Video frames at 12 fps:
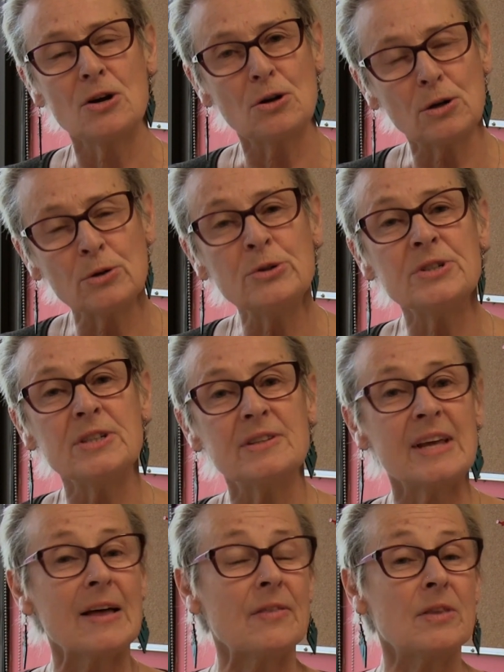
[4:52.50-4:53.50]

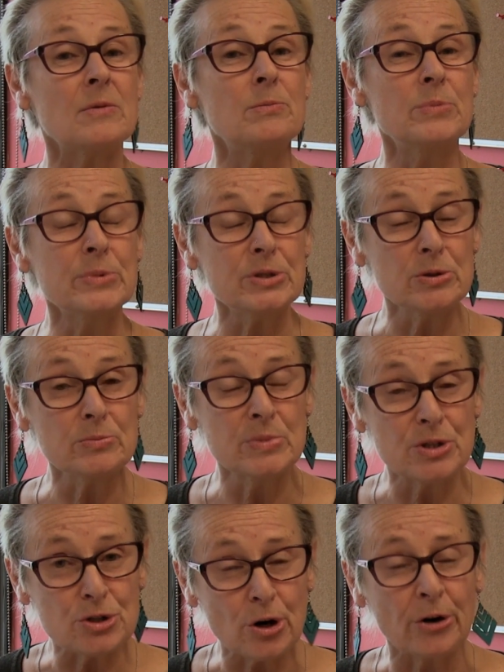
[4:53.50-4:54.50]
concluded that the
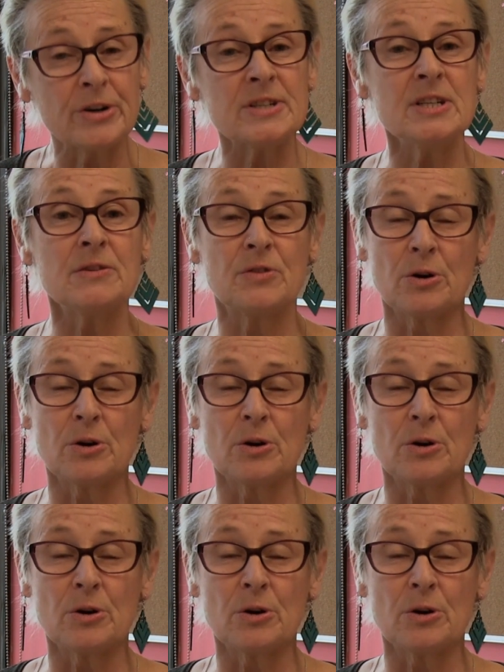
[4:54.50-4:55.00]
majority